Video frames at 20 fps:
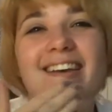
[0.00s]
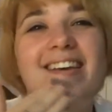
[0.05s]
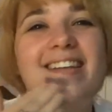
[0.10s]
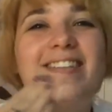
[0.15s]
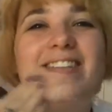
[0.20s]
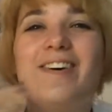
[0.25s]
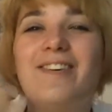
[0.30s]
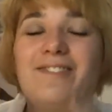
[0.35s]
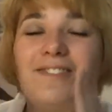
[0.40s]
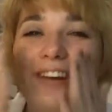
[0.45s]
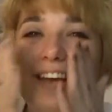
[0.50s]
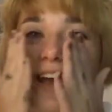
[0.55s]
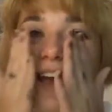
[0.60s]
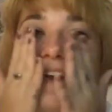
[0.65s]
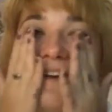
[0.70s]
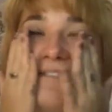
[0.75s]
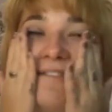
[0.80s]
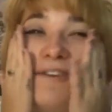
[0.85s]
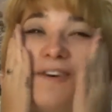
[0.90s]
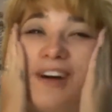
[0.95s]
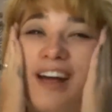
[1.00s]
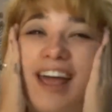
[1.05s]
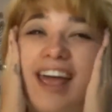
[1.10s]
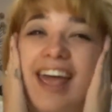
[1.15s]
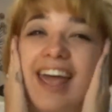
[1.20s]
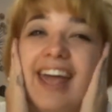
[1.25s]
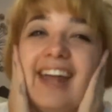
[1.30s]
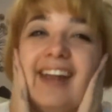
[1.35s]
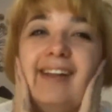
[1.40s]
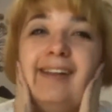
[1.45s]
Don't forget your
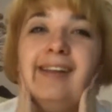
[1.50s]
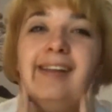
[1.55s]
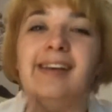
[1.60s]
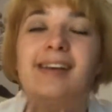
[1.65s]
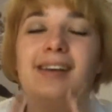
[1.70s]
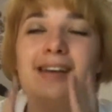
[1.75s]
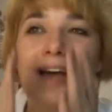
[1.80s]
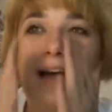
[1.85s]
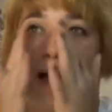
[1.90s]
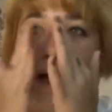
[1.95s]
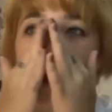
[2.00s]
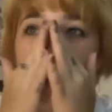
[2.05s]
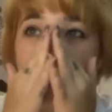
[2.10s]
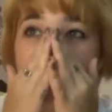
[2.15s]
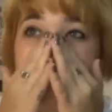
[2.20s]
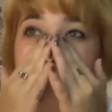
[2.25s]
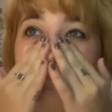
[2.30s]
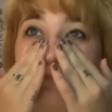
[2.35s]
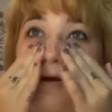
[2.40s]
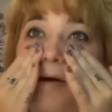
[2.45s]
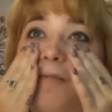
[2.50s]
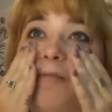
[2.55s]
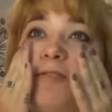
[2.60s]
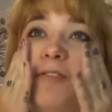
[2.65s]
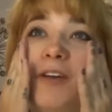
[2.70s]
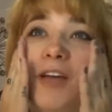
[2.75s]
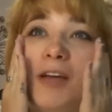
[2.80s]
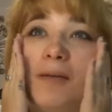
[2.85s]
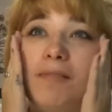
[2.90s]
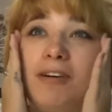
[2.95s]
forehead. I sometimes
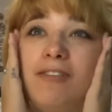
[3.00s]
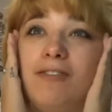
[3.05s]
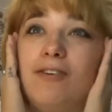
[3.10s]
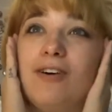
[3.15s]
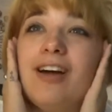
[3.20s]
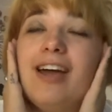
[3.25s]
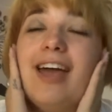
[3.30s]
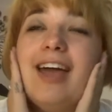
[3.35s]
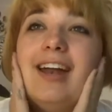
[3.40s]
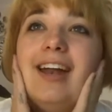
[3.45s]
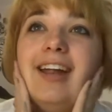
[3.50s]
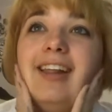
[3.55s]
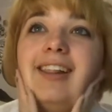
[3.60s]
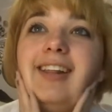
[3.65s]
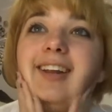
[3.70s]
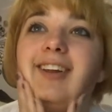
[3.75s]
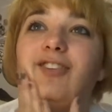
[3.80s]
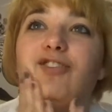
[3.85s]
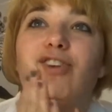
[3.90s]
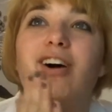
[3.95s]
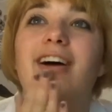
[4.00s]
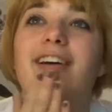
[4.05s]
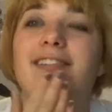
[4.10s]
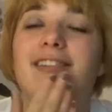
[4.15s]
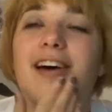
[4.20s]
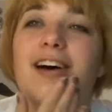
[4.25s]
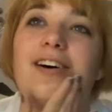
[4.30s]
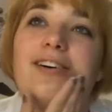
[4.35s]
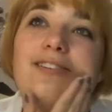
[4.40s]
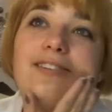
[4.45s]
forget my forehead and then it dries
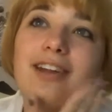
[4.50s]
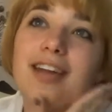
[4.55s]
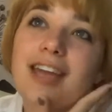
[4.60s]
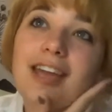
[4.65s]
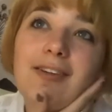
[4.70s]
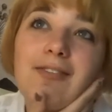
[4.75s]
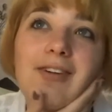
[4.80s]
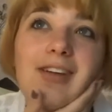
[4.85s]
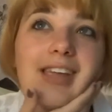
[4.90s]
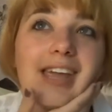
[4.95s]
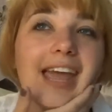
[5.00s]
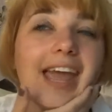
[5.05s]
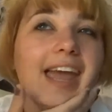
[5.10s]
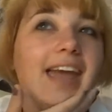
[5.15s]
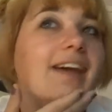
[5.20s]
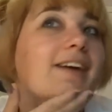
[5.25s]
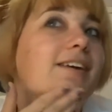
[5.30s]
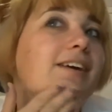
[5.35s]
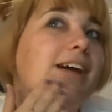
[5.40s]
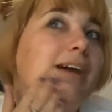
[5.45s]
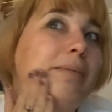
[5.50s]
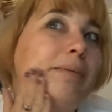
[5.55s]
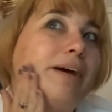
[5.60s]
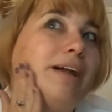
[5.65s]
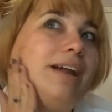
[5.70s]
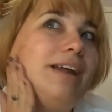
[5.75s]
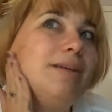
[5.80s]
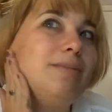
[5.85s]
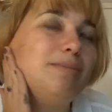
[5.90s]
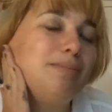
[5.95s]
out and I get really angry
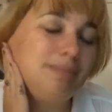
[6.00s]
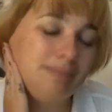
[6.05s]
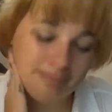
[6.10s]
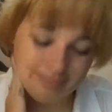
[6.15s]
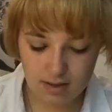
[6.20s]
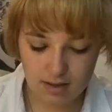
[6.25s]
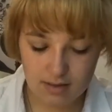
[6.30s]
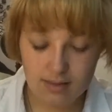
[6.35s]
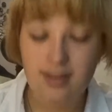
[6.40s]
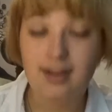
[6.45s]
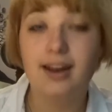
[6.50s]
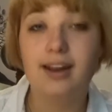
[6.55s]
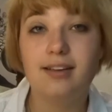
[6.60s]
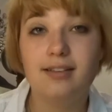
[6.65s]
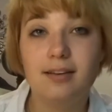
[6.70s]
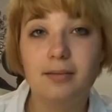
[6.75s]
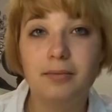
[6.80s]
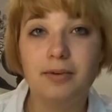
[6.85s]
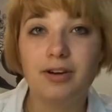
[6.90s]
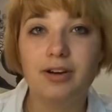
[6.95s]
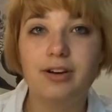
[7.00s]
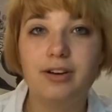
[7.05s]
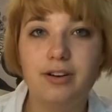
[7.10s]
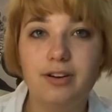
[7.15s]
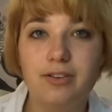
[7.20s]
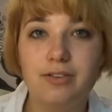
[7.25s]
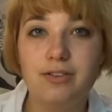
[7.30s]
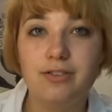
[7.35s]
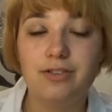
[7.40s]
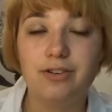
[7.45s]
about it. The next step you're going to
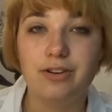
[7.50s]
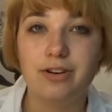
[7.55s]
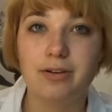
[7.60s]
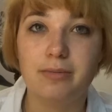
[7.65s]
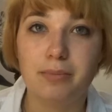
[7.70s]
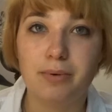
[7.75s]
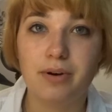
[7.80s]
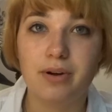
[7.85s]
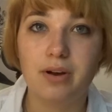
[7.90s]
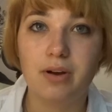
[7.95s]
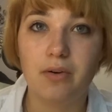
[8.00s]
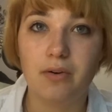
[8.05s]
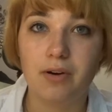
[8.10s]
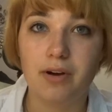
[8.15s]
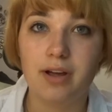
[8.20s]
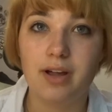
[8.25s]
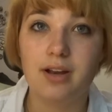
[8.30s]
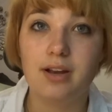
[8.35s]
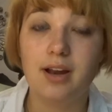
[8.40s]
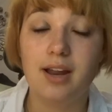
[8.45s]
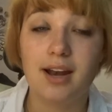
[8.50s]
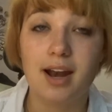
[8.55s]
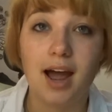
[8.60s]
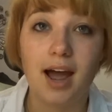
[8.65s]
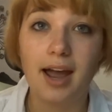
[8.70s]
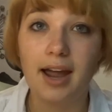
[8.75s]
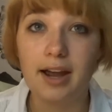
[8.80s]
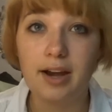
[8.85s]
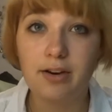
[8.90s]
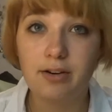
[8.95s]
do is you're going to put on an
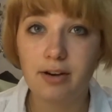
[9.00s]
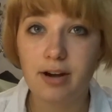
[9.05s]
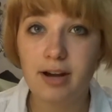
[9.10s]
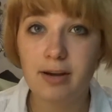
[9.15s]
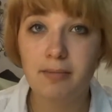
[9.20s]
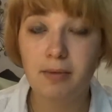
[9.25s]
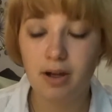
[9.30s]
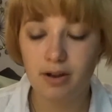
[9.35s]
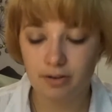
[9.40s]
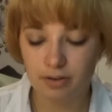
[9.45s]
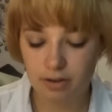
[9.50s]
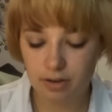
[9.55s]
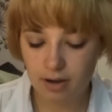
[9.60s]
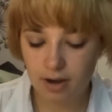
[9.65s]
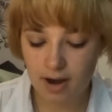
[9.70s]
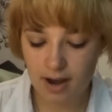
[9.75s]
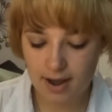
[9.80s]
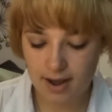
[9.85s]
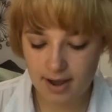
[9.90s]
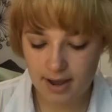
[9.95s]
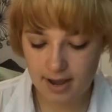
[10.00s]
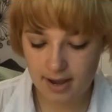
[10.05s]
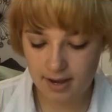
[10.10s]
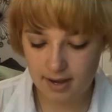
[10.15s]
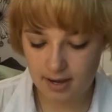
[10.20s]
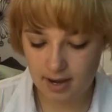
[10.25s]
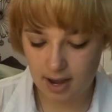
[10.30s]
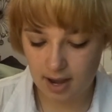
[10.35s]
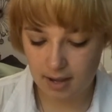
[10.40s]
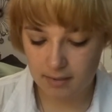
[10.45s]
eye cream under your
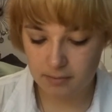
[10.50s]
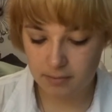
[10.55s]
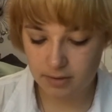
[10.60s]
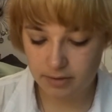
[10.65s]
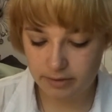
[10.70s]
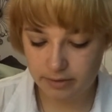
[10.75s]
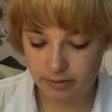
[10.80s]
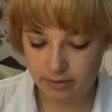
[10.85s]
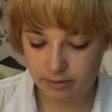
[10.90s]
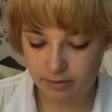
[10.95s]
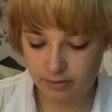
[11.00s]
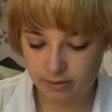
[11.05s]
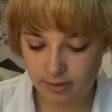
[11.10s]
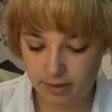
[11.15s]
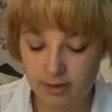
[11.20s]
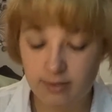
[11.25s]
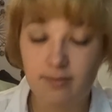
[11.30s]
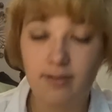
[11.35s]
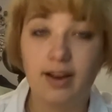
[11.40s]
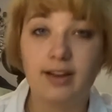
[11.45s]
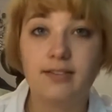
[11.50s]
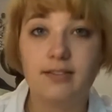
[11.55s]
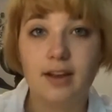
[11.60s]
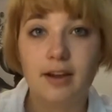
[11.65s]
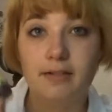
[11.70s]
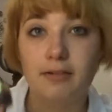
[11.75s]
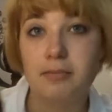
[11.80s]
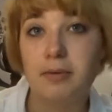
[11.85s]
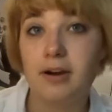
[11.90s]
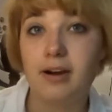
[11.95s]
eye. I'm going to use the Advanced
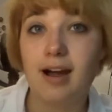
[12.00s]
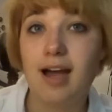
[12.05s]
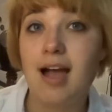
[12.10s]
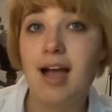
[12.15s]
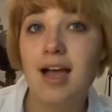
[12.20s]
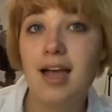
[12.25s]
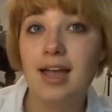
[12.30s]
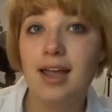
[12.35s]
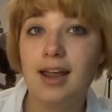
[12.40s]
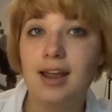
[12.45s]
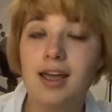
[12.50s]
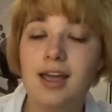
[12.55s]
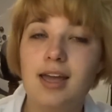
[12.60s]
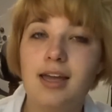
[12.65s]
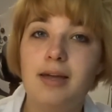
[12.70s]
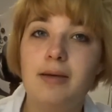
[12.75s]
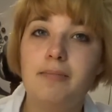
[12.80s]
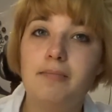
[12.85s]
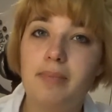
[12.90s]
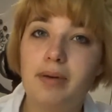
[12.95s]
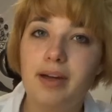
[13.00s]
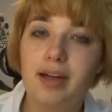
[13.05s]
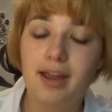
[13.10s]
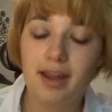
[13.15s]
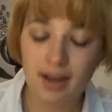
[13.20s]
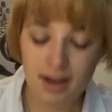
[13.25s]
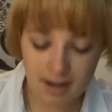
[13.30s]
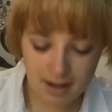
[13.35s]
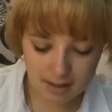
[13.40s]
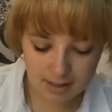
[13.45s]
Night Repair Eye,
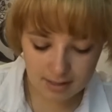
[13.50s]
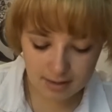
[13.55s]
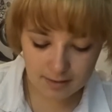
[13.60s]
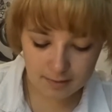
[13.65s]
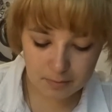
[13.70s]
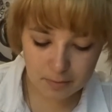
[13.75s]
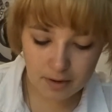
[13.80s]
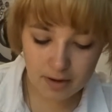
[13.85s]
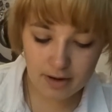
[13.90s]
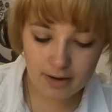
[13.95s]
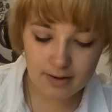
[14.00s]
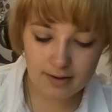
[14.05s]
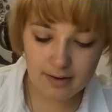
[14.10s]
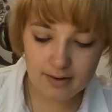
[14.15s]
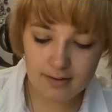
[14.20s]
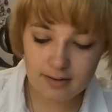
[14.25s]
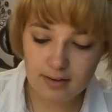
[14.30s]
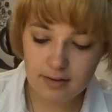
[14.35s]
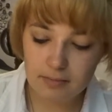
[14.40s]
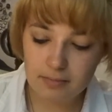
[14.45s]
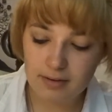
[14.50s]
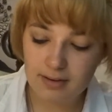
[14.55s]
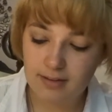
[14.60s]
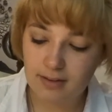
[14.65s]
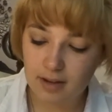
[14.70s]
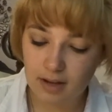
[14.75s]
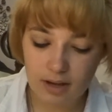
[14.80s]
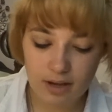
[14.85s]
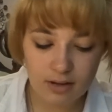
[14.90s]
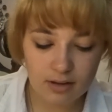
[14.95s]
but this part doesn't
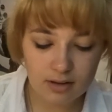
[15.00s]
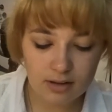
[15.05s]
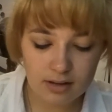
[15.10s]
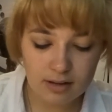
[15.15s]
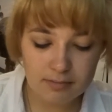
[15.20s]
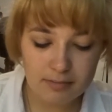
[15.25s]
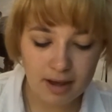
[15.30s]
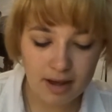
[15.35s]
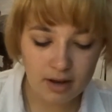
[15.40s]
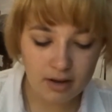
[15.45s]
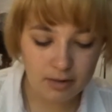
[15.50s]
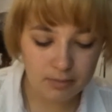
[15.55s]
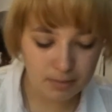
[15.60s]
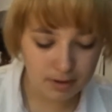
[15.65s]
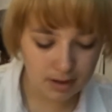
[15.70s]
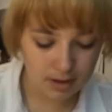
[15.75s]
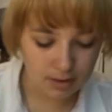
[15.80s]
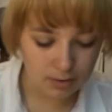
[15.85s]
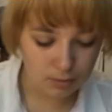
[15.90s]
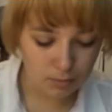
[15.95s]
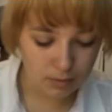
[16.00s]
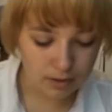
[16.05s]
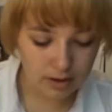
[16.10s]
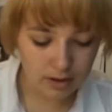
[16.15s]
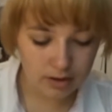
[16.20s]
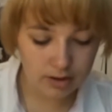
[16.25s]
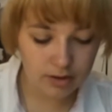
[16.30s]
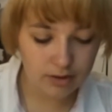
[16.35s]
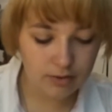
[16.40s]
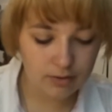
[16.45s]
particularly matter because we
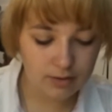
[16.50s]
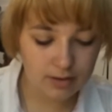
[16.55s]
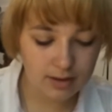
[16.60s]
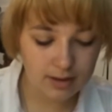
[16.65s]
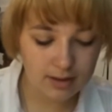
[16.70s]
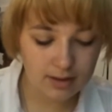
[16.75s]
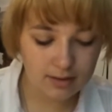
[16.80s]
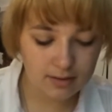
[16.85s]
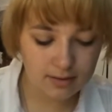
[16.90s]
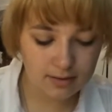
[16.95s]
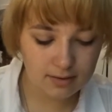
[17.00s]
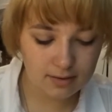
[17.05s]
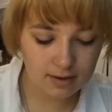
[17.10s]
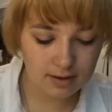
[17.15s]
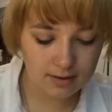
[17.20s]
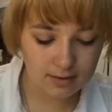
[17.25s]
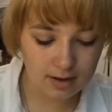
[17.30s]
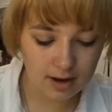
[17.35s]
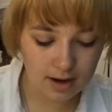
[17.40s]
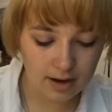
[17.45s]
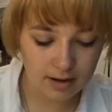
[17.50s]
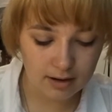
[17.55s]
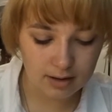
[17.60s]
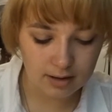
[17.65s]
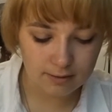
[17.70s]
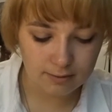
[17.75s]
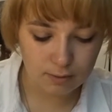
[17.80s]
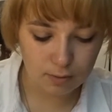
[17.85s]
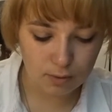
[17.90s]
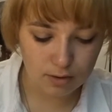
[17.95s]
aren't using this
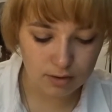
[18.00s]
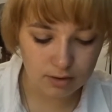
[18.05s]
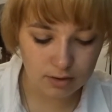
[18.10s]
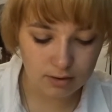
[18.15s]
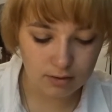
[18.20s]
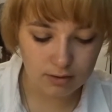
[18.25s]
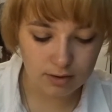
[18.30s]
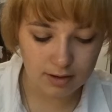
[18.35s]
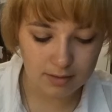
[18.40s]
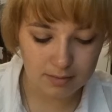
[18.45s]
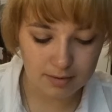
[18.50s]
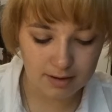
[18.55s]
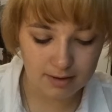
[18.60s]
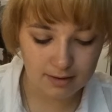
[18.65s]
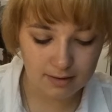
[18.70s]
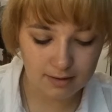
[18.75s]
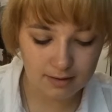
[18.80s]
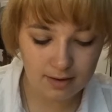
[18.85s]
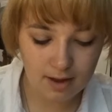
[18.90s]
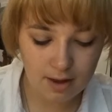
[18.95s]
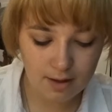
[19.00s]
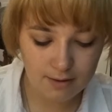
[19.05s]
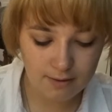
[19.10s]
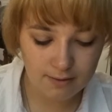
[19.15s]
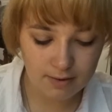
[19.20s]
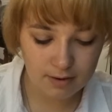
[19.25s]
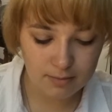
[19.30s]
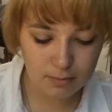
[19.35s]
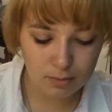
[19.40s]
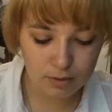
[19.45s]
entirely for the cream itself
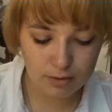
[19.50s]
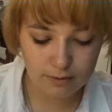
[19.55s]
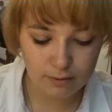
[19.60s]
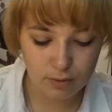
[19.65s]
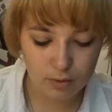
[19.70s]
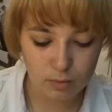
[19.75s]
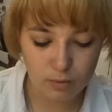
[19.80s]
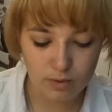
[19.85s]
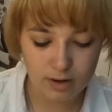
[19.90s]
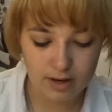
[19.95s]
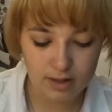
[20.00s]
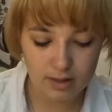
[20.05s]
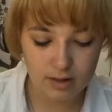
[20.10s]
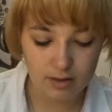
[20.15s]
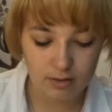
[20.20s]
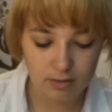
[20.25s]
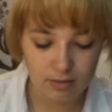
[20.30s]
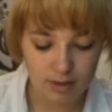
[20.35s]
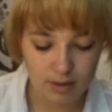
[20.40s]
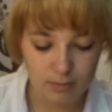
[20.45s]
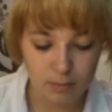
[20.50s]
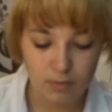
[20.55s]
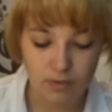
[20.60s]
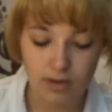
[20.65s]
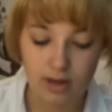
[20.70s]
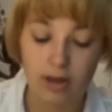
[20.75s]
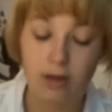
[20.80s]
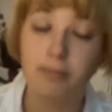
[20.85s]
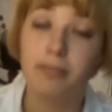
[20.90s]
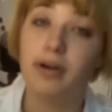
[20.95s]
and more for what the cream will
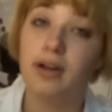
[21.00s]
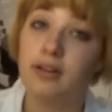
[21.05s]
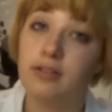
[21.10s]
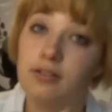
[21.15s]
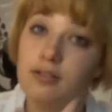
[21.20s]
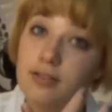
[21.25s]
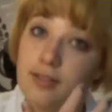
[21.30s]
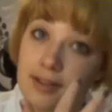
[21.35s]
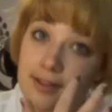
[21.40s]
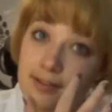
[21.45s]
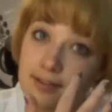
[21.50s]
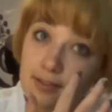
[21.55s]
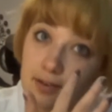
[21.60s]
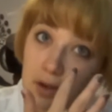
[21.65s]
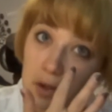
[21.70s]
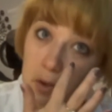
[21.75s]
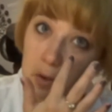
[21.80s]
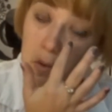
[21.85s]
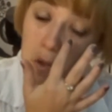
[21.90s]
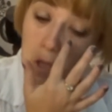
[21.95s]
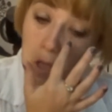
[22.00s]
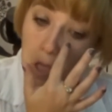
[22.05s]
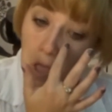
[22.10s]
help other things do.